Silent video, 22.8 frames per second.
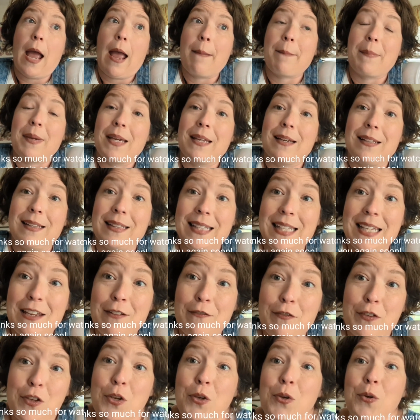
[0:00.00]
I'm going to
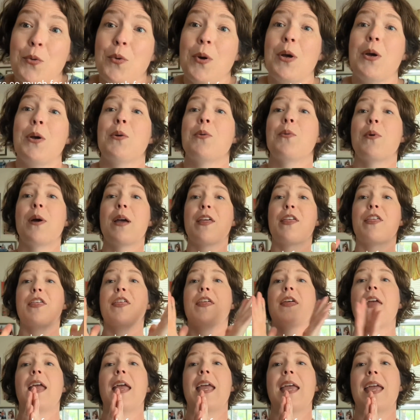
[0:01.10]
leave you with
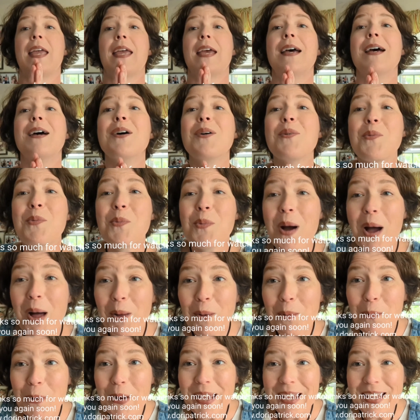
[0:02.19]
a
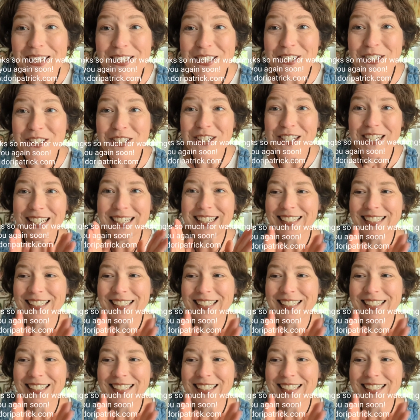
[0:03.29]
well wishes.